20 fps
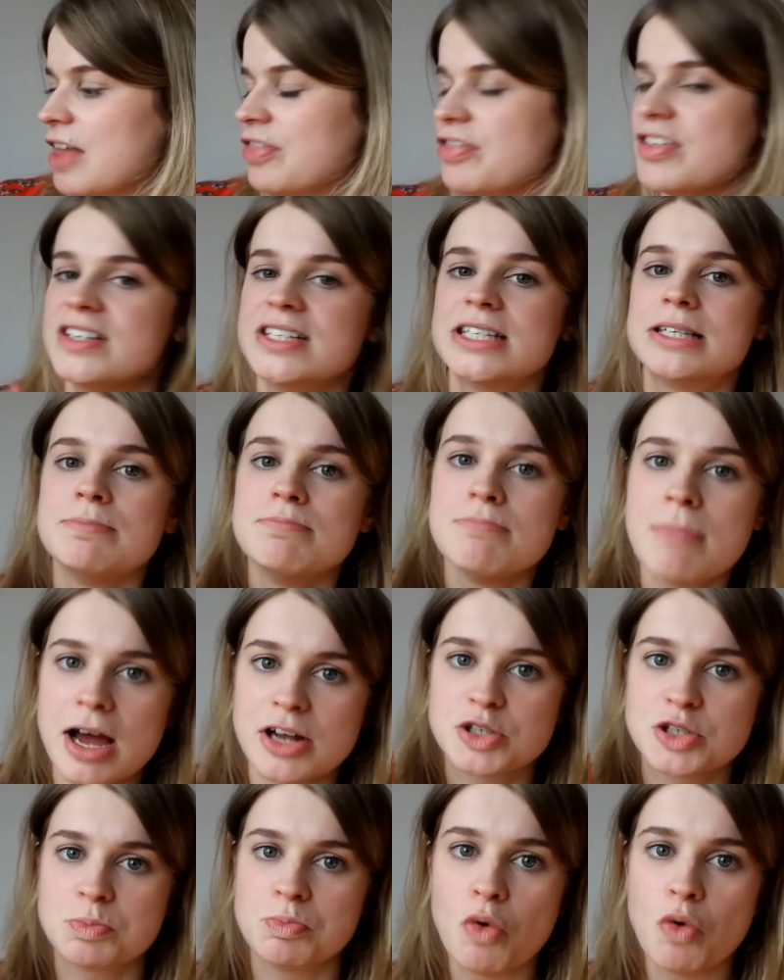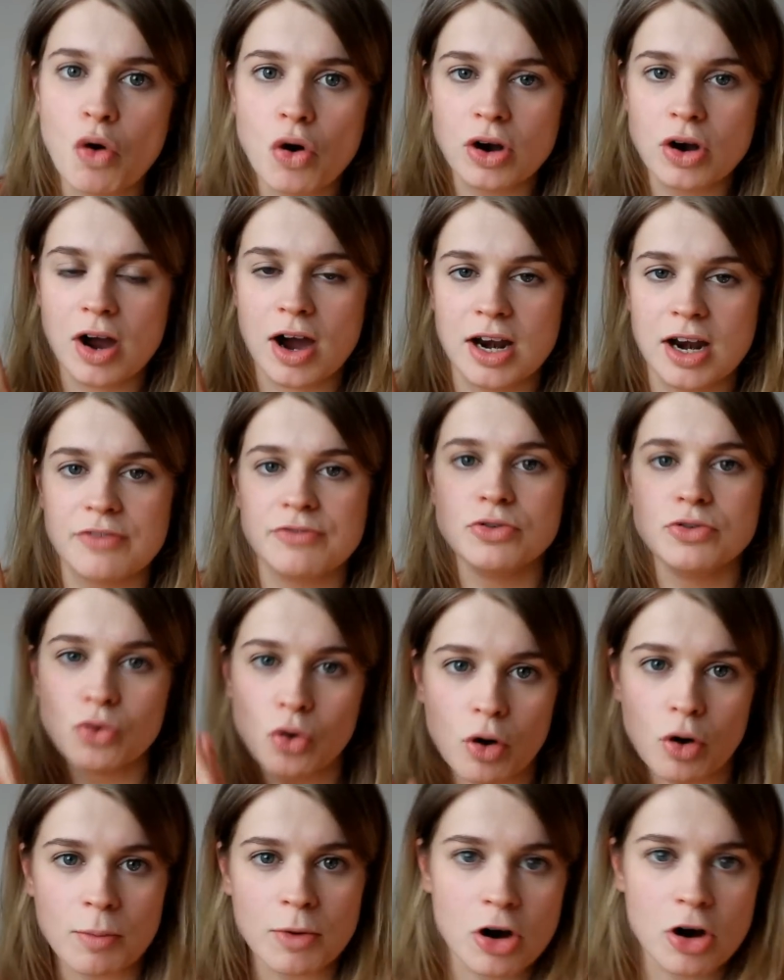This is much more kind of
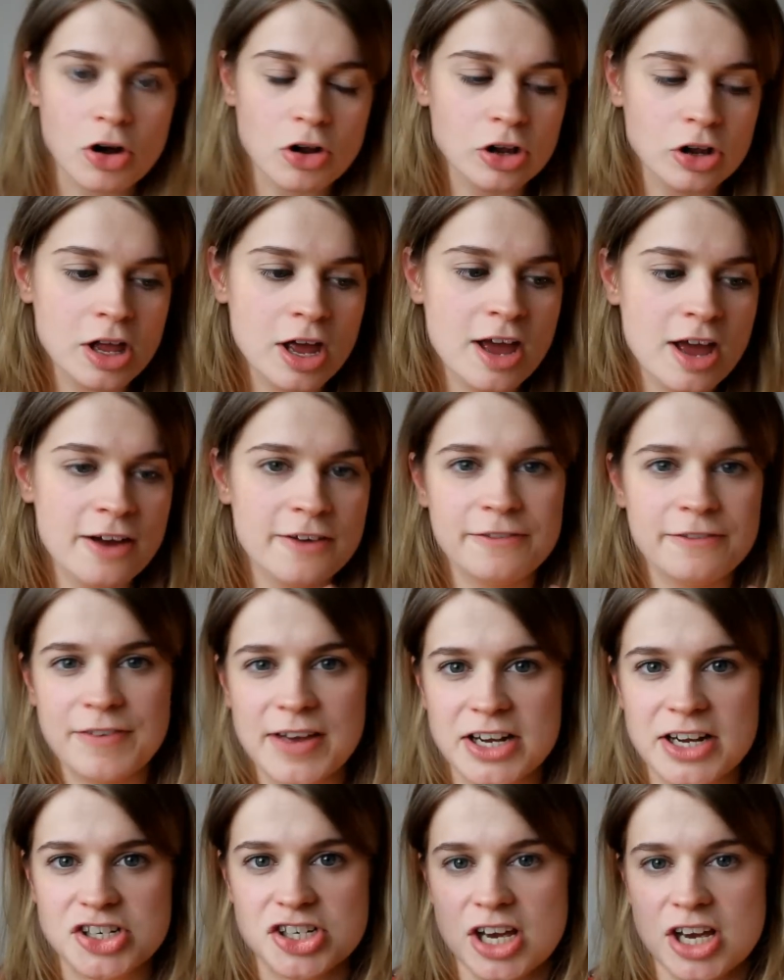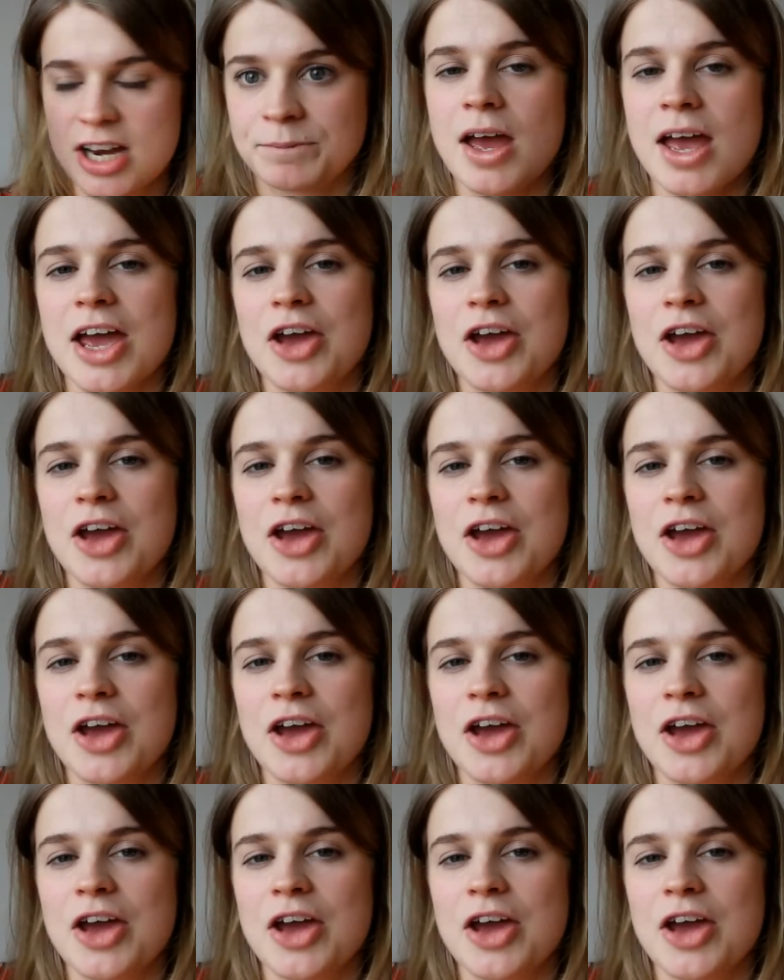normal fiction.